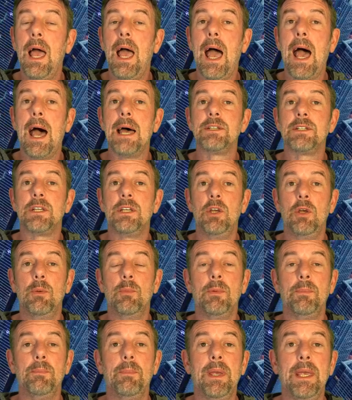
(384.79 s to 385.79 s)
as a
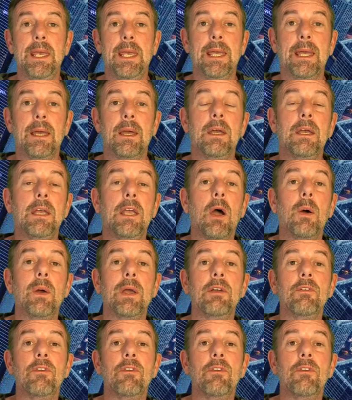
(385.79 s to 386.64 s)
human being going